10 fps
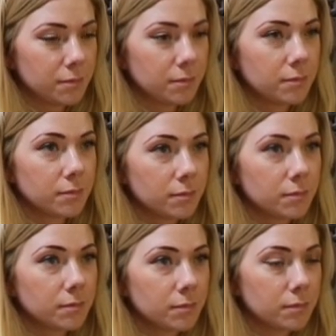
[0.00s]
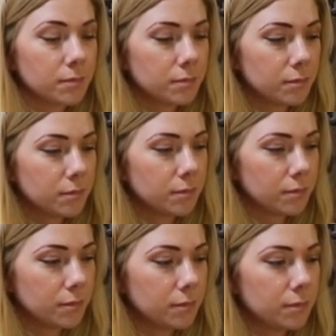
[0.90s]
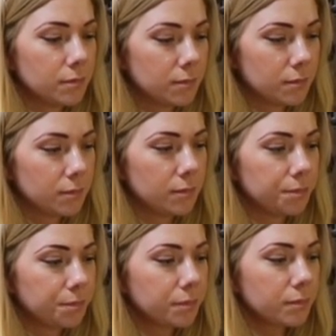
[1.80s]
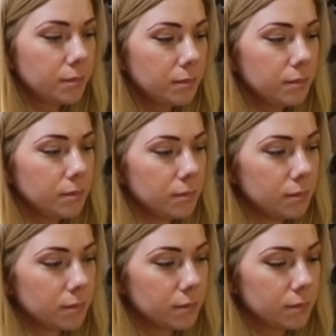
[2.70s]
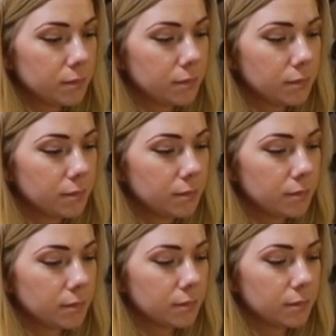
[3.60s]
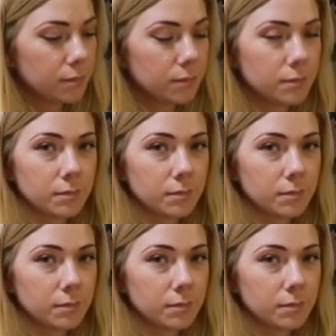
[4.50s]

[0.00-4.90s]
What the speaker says: [no speech]